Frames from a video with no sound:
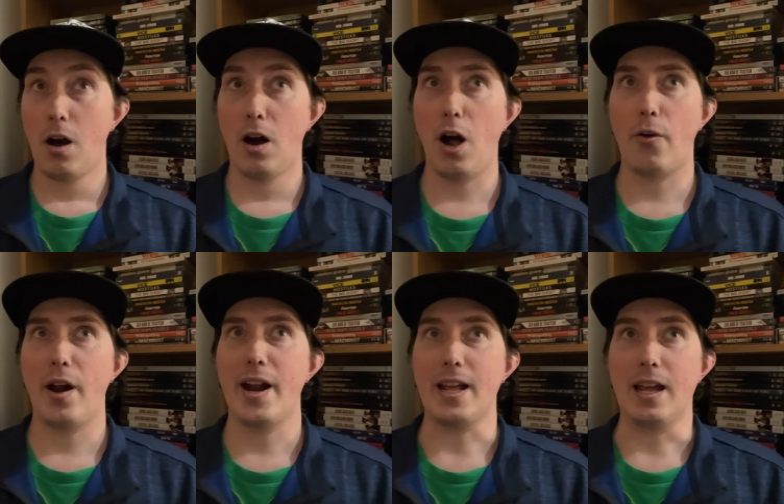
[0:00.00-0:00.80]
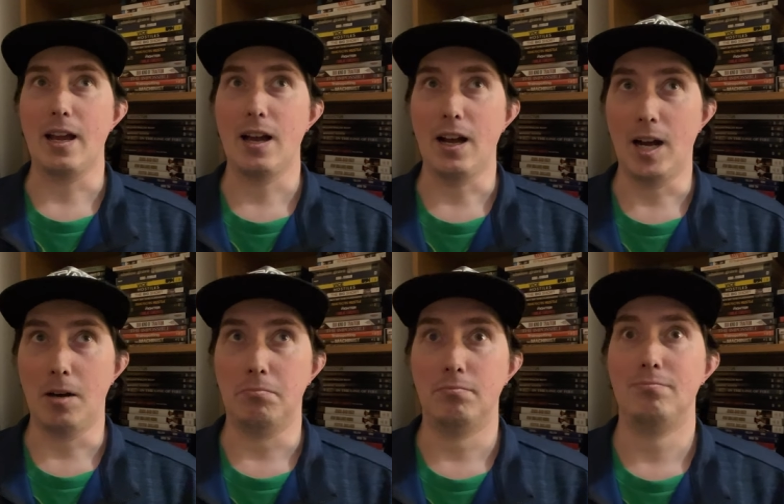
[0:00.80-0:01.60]
Alrighty.
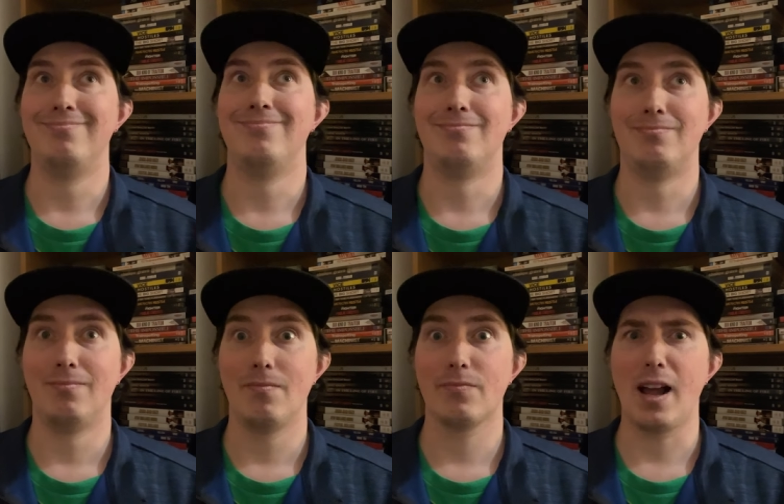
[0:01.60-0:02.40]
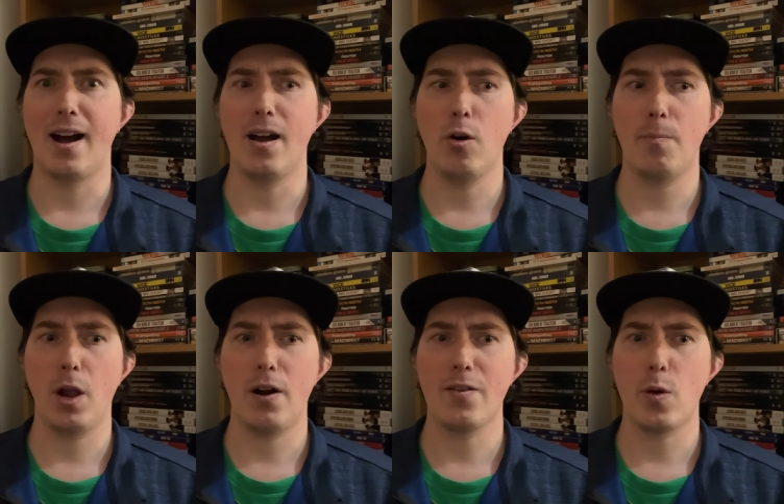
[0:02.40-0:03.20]
Um, I hope
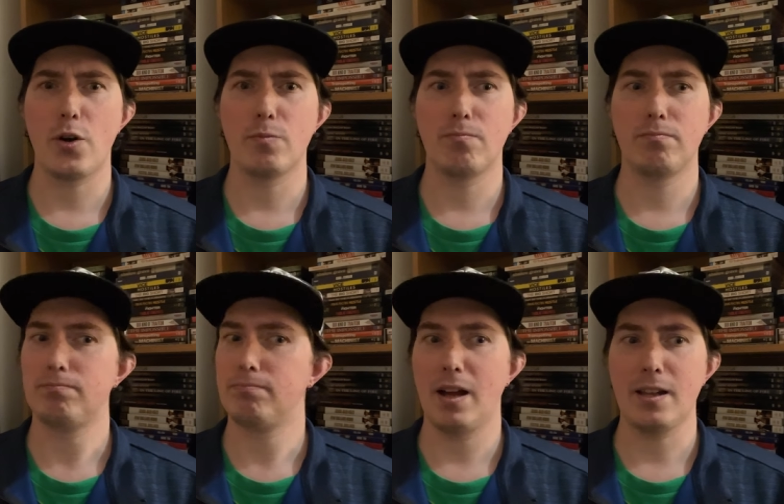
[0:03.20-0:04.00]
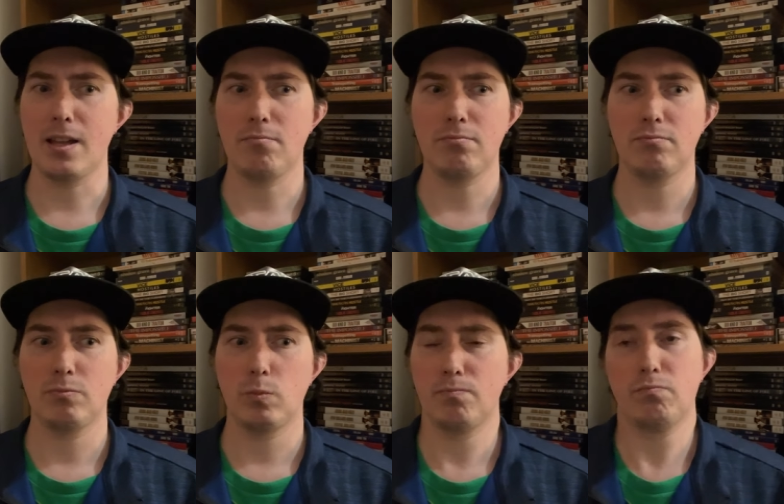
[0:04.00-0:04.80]
all of you are again
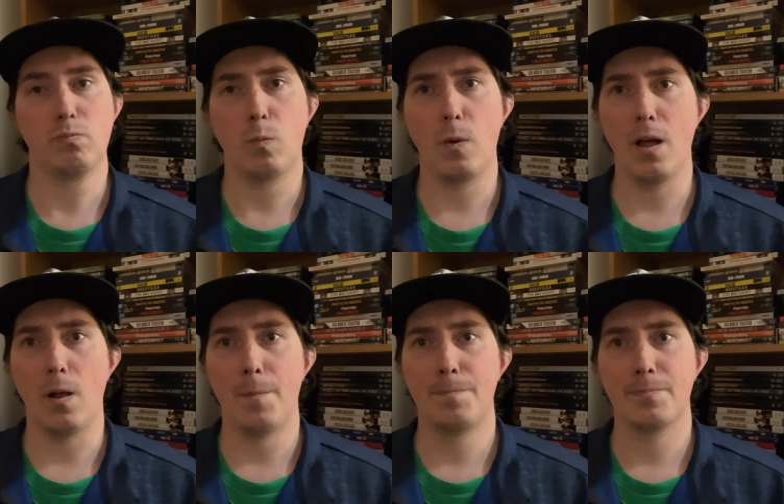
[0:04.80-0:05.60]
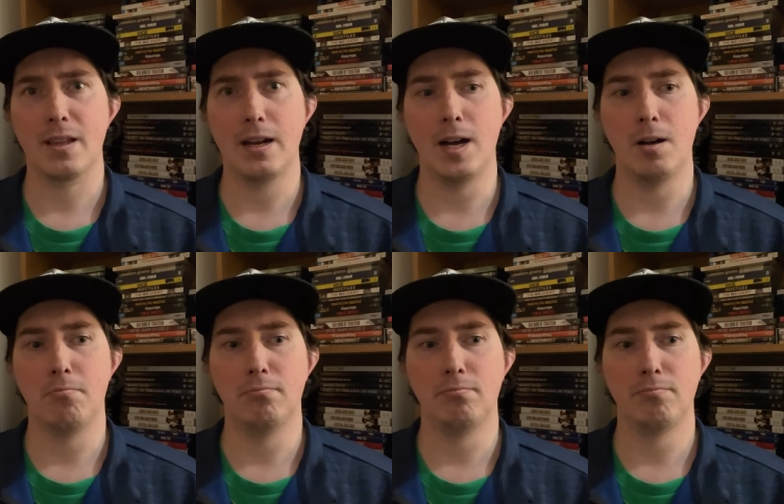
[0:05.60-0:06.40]
well.
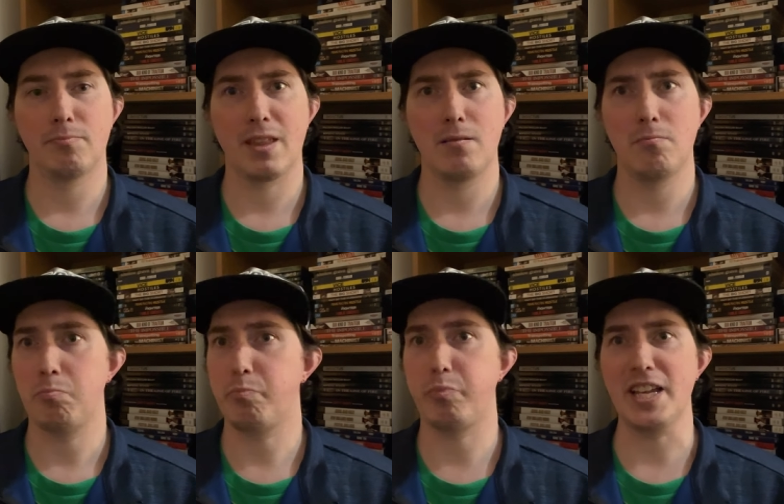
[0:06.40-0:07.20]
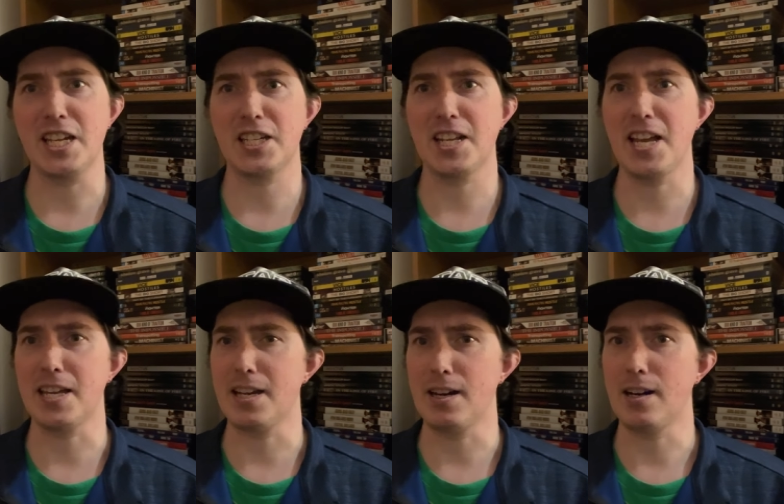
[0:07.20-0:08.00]
Um, please take
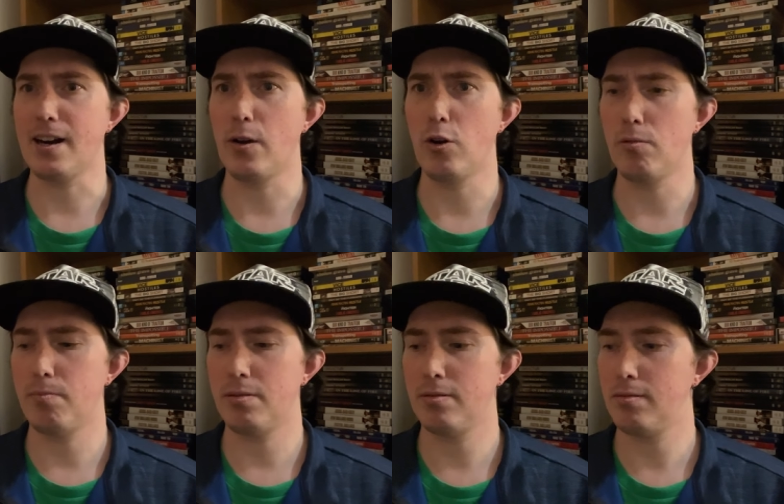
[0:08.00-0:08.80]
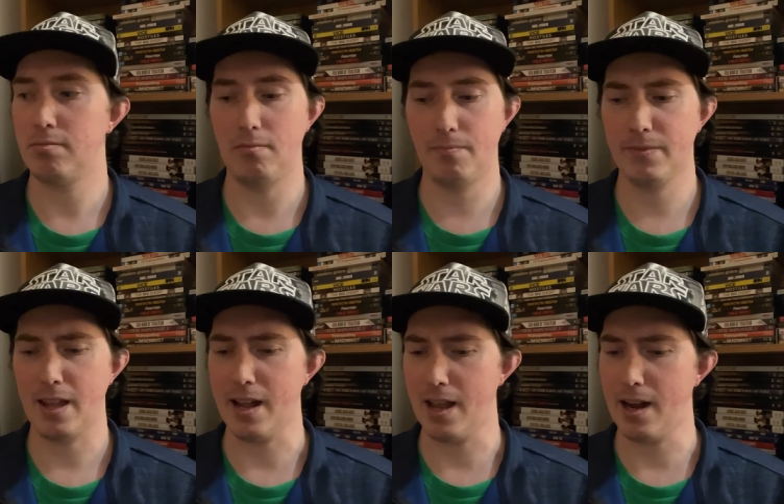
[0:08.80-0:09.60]
care. I hope,
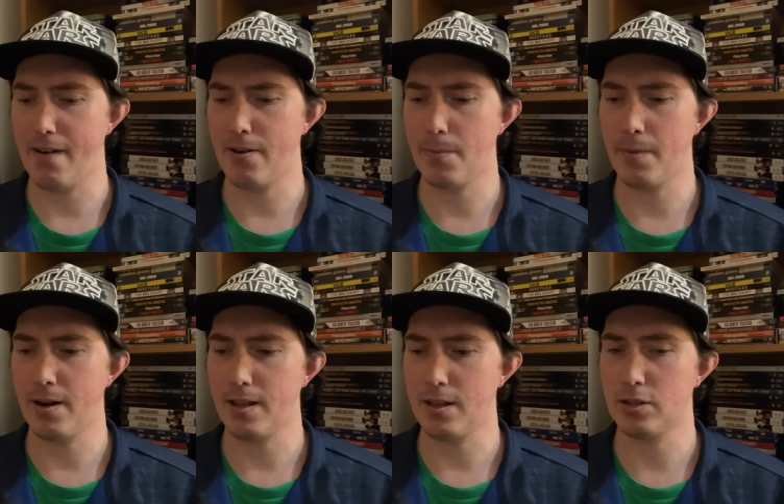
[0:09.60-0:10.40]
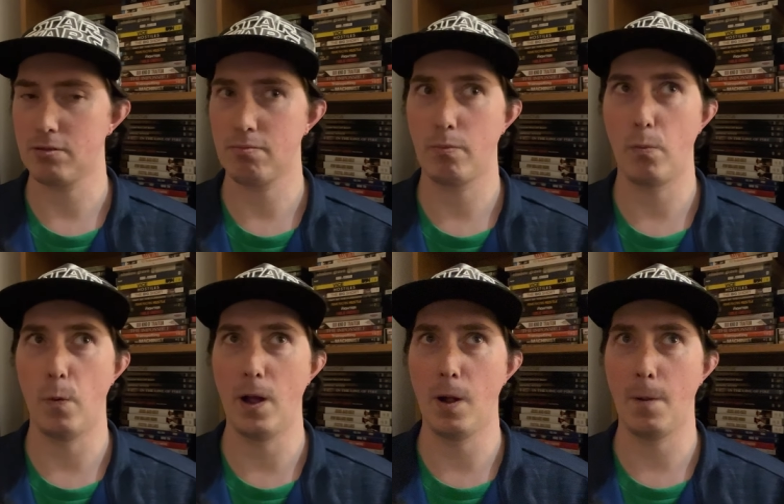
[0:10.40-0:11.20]
again, everybody is
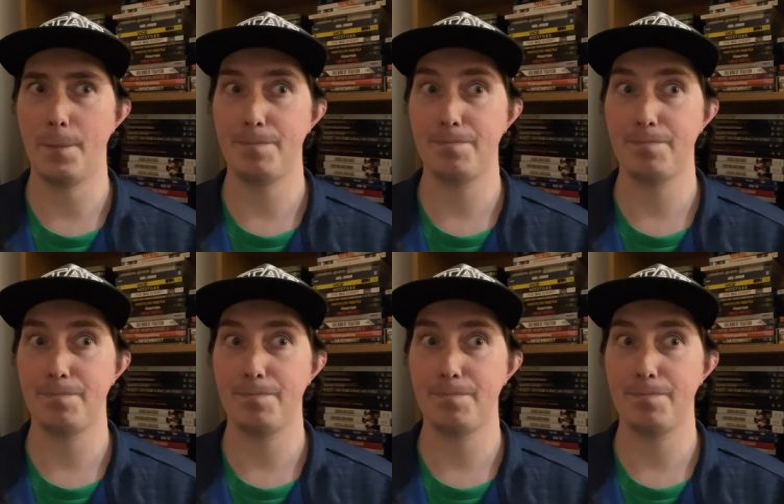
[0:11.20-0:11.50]
well.